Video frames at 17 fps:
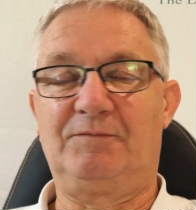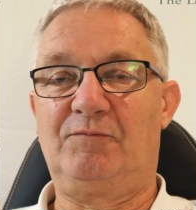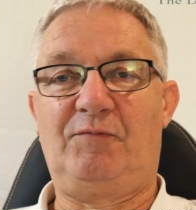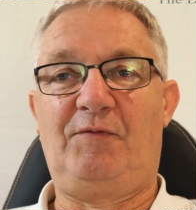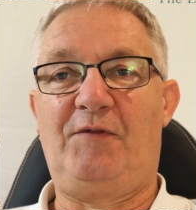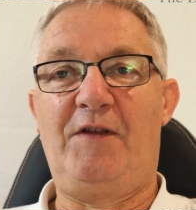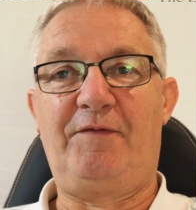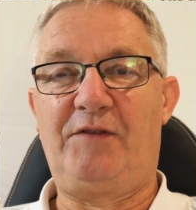
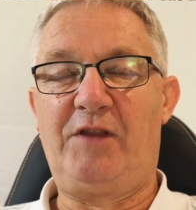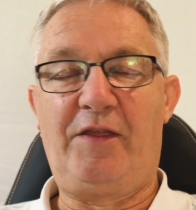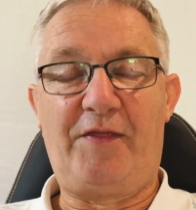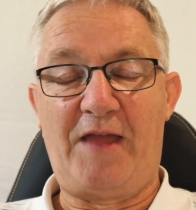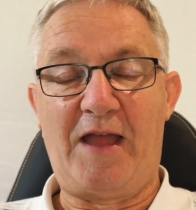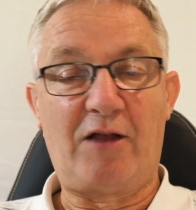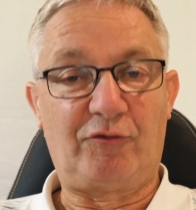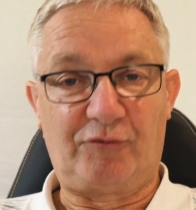
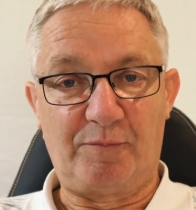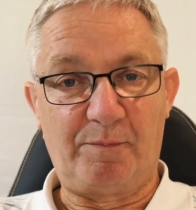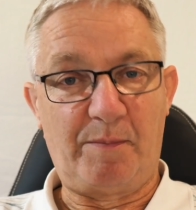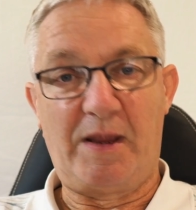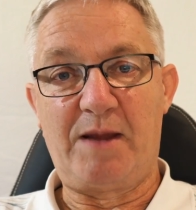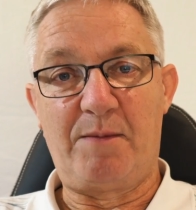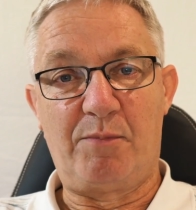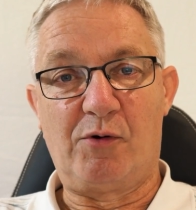50,000
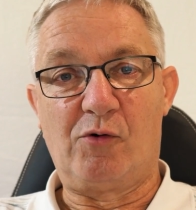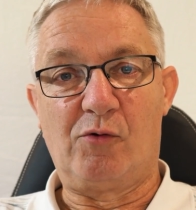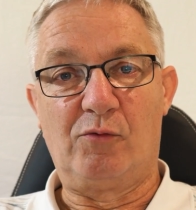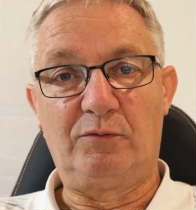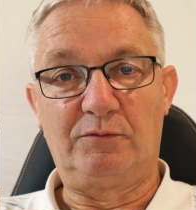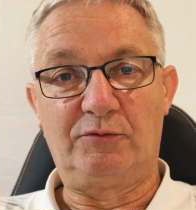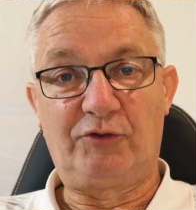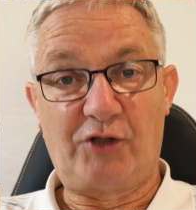people
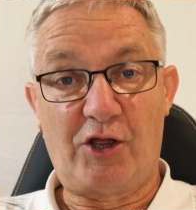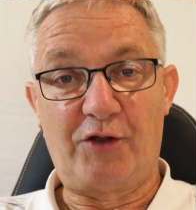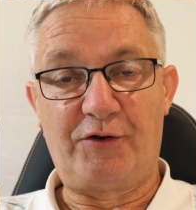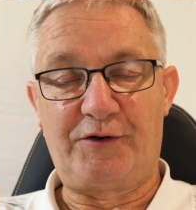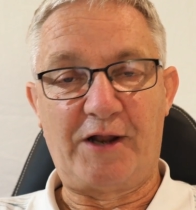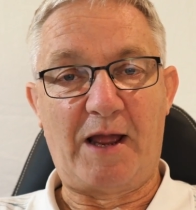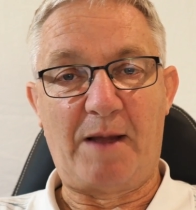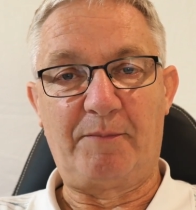
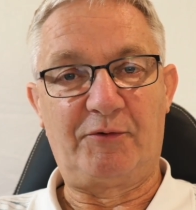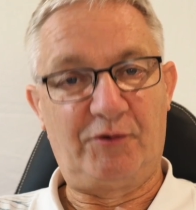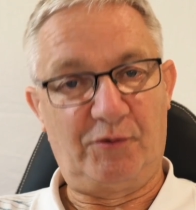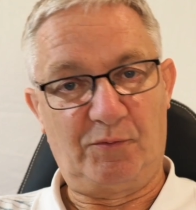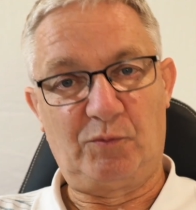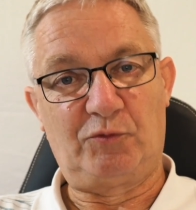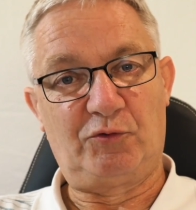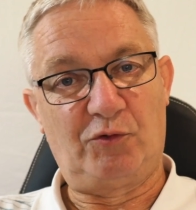turned up
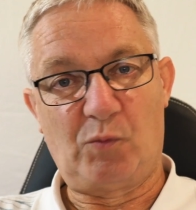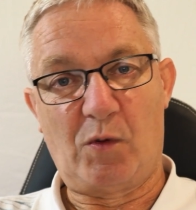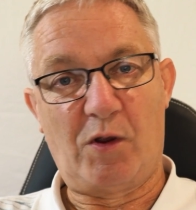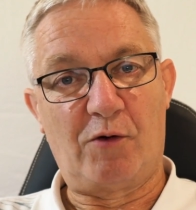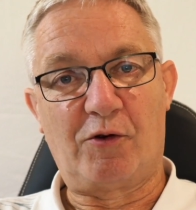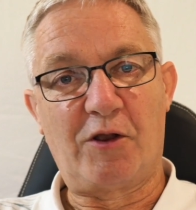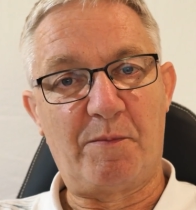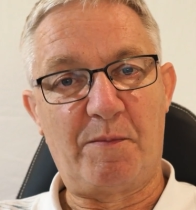to
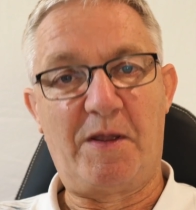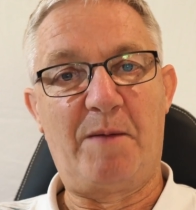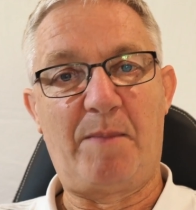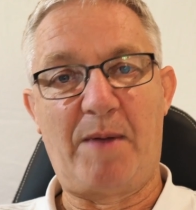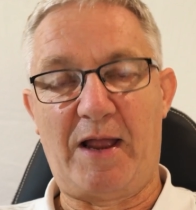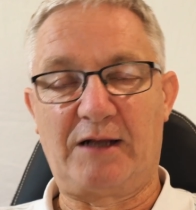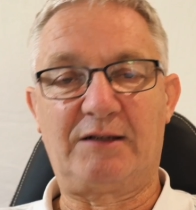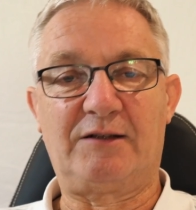welcome it
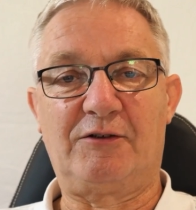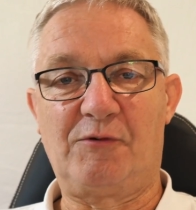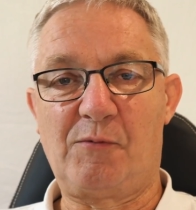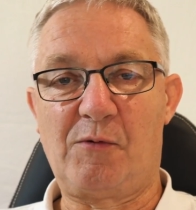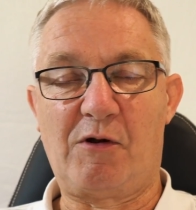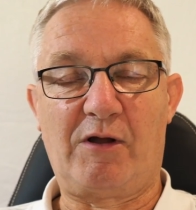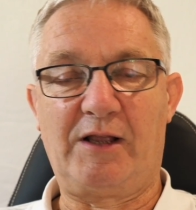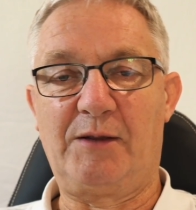back to
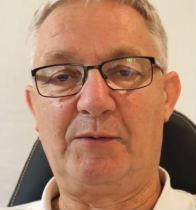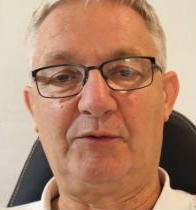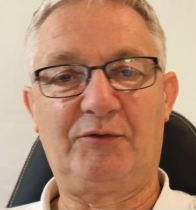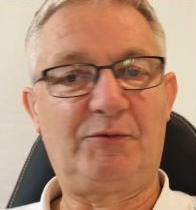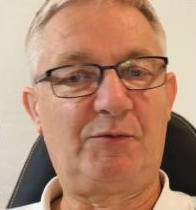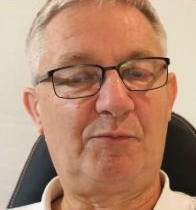Hawaii. It was